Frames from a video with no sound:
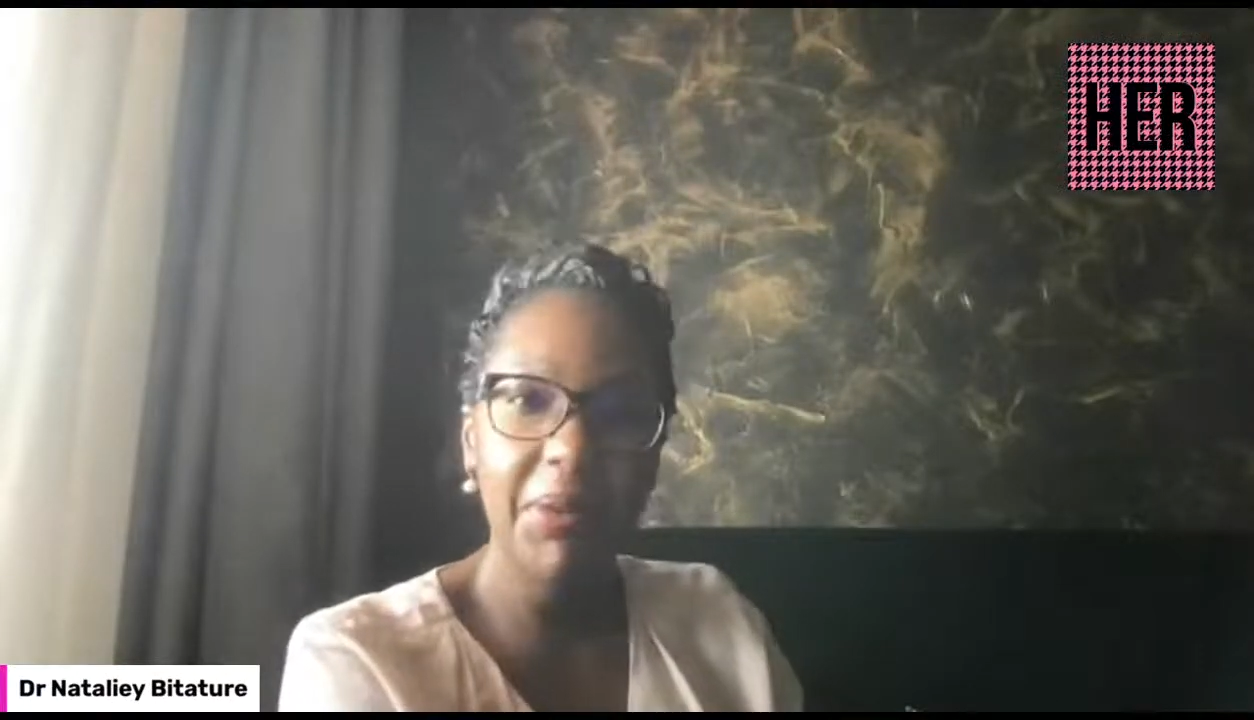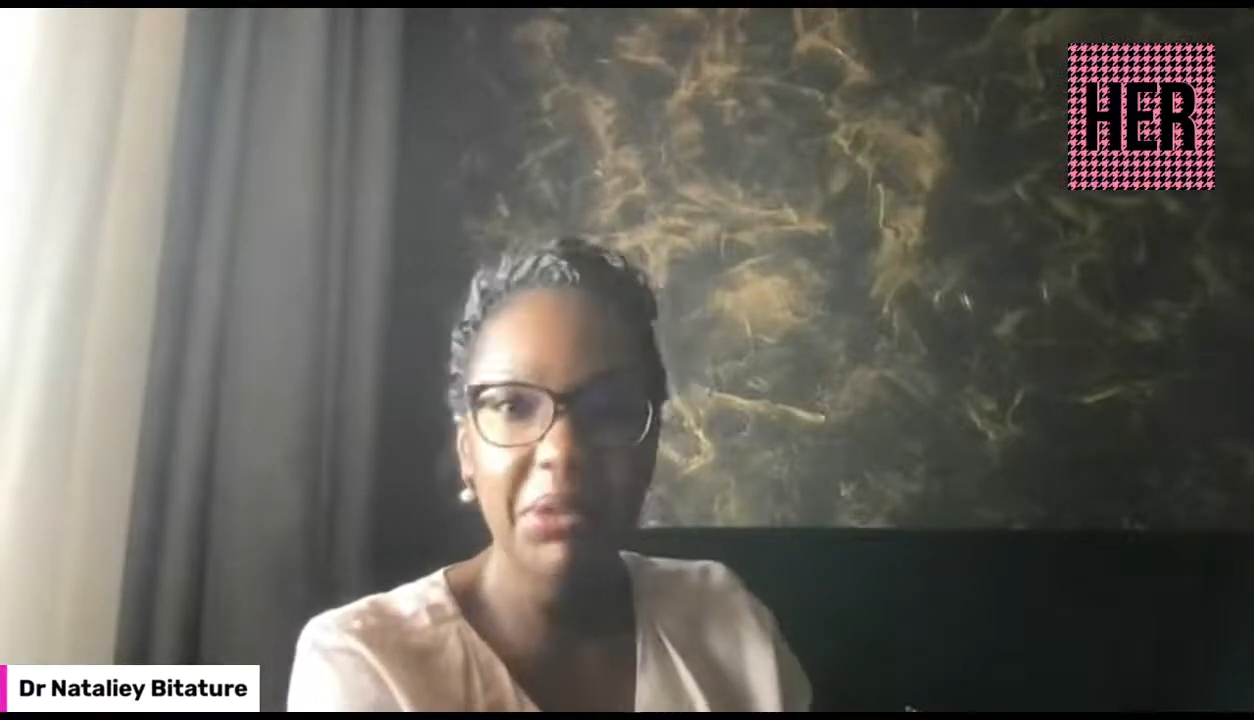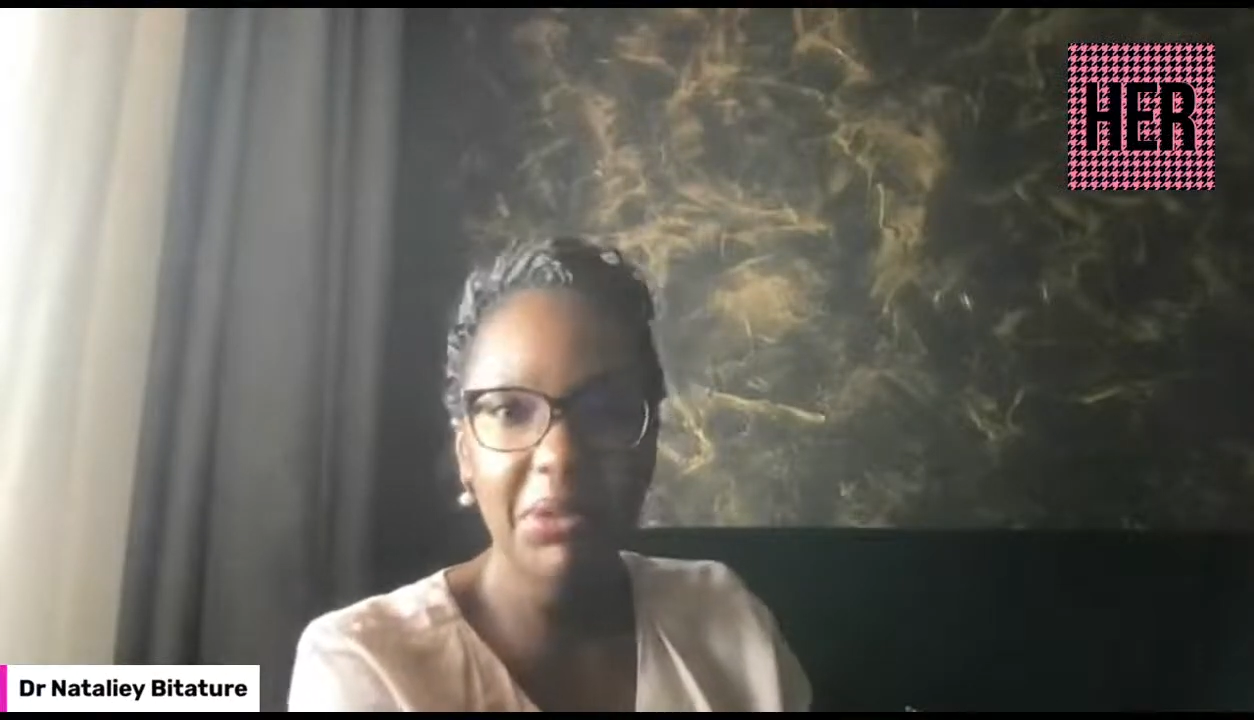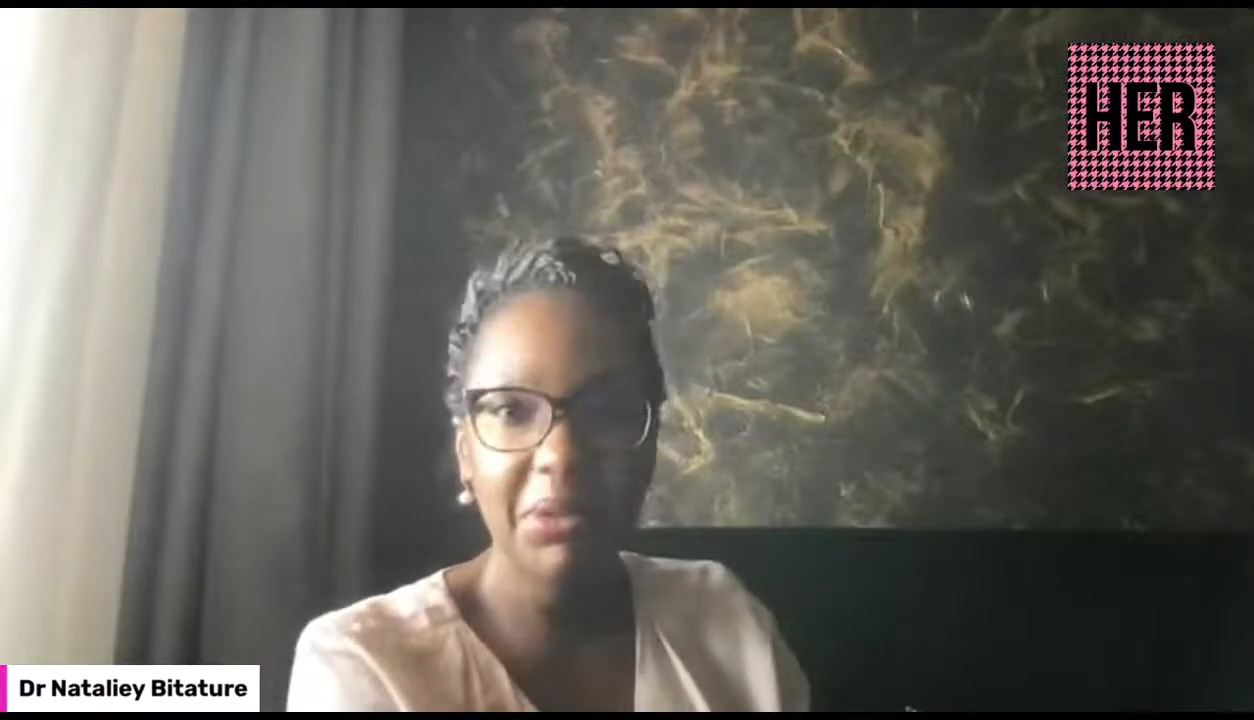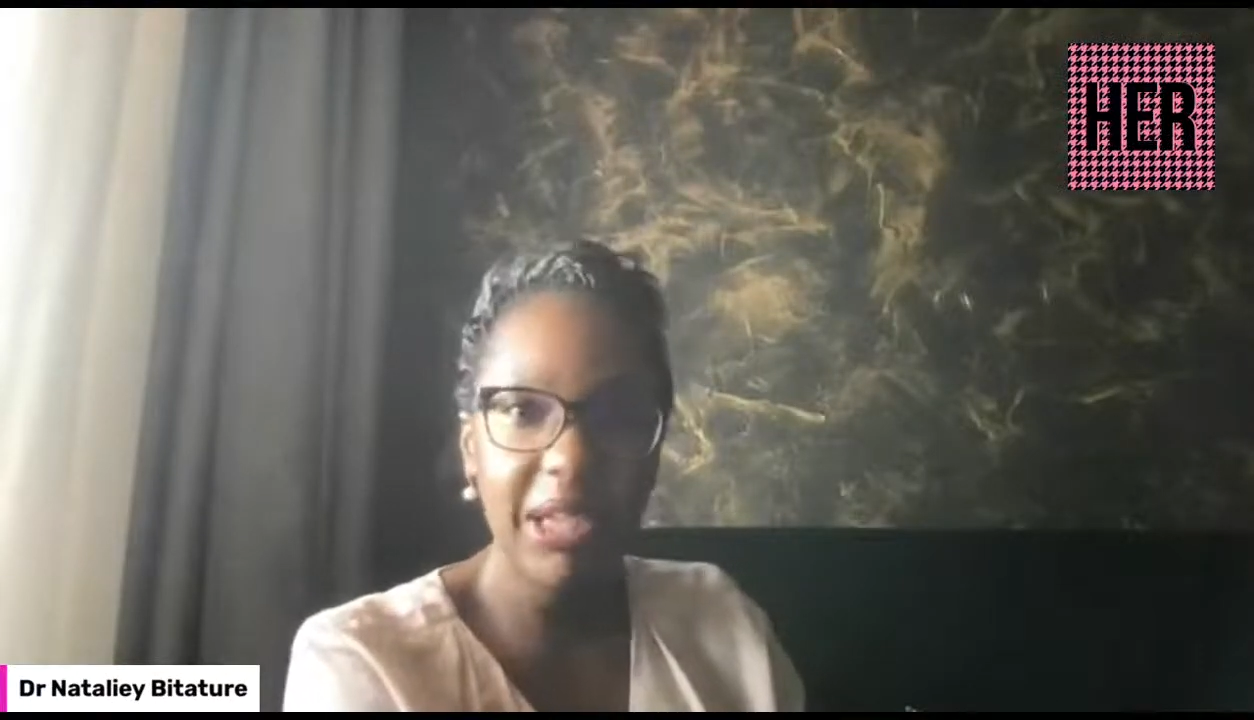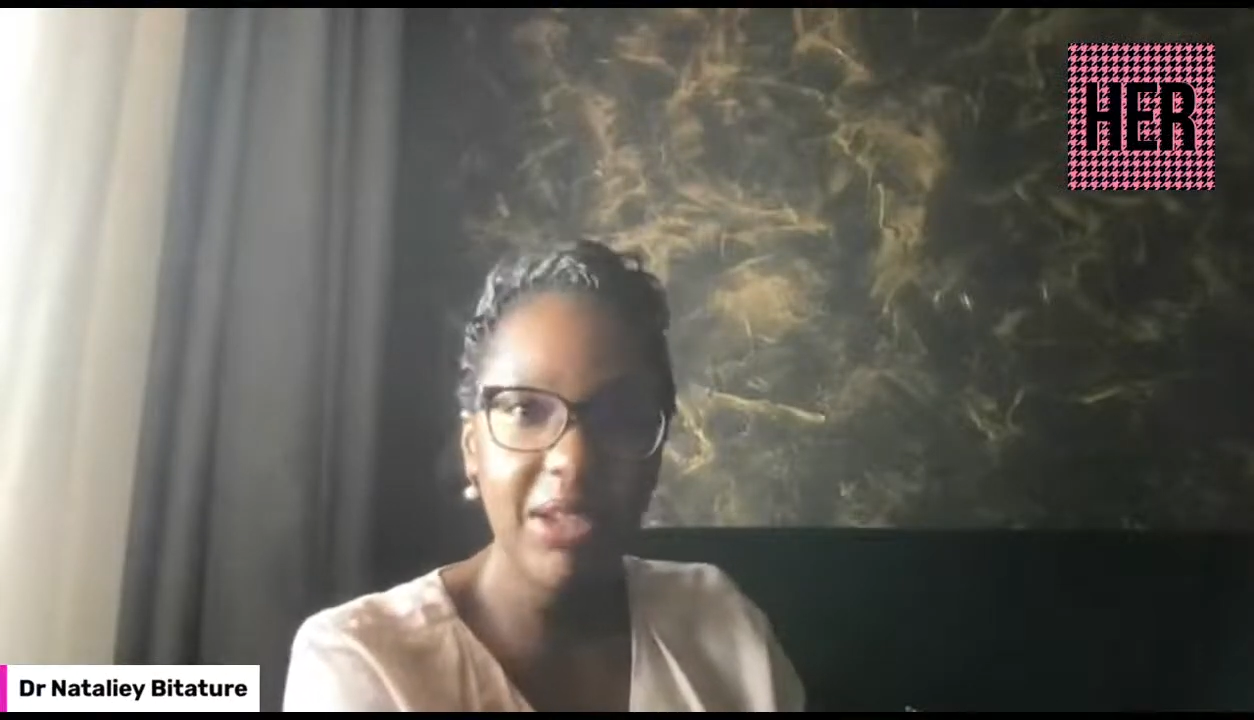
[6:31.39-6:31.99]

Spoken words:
trained,